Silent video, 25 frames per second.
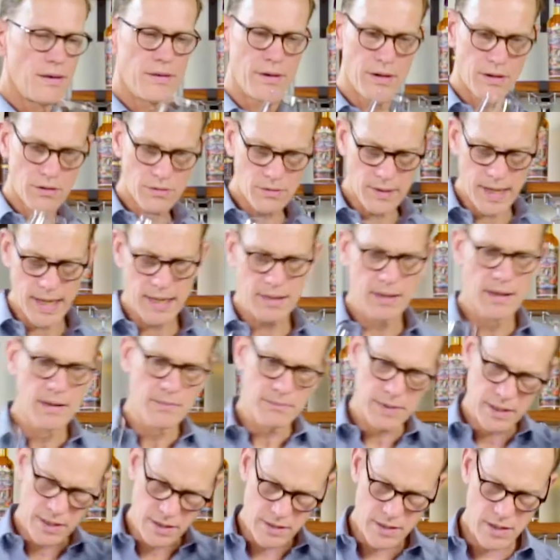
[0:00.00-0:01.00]
they're great,
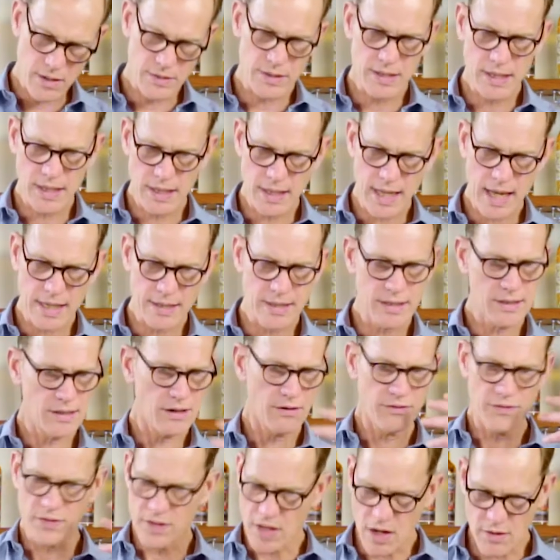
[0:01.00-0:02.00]
but they're nosing glasses. They're
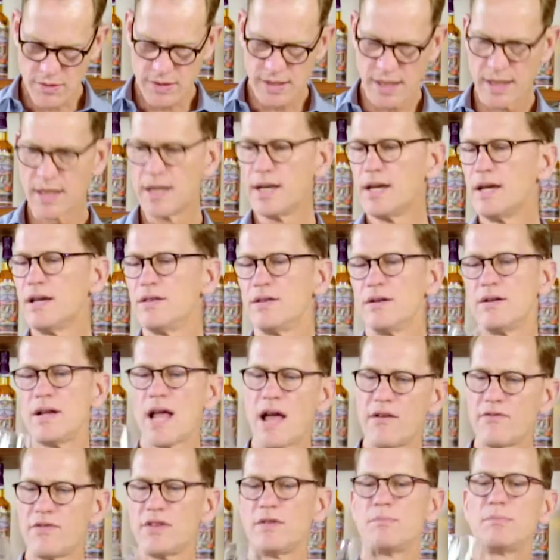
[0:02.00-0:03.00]
for nosing. They're
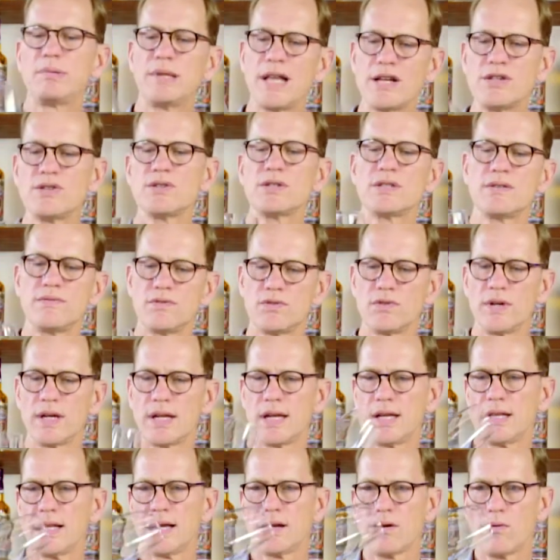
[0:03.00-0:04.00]
not for the pleasures of
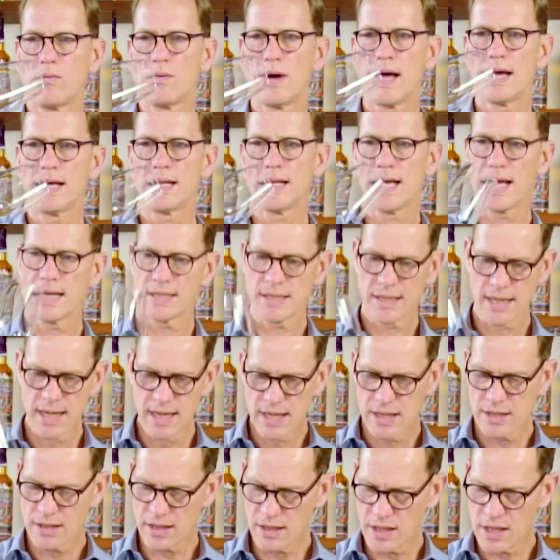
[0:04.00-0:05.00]
drinking like a wine
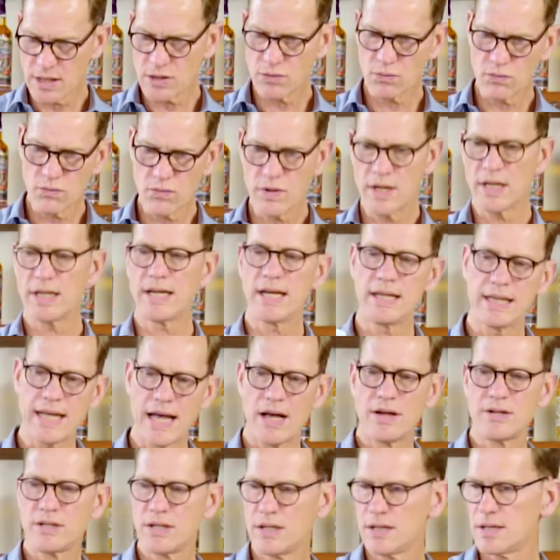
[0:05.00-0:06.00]
glass. So this really
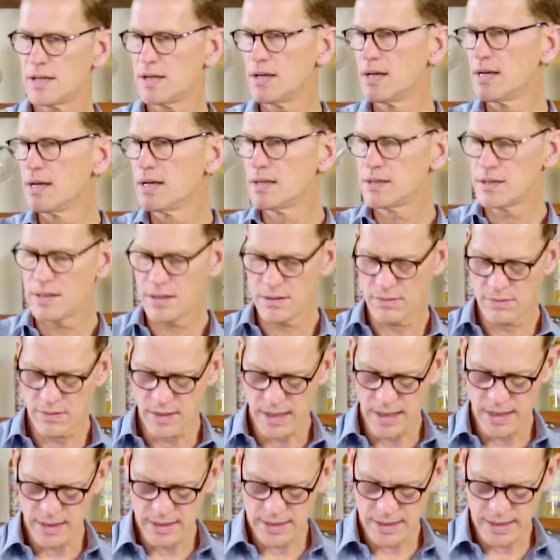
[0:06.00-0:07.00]
allows you
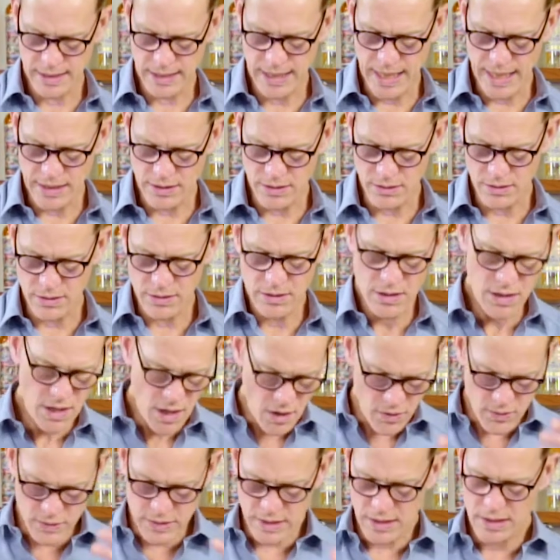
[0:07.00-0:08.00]
to get your
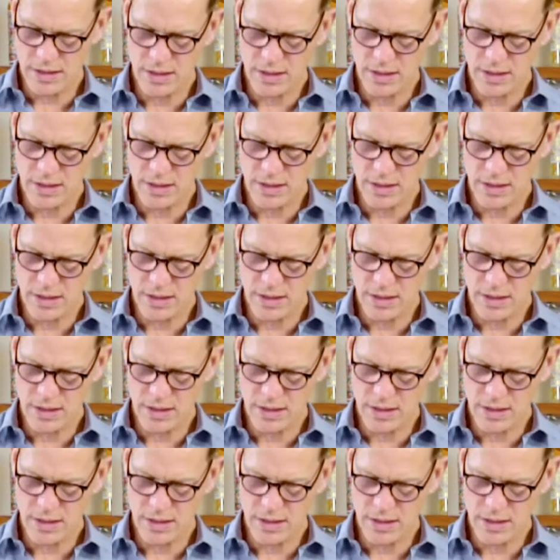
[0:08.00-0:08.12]
nose into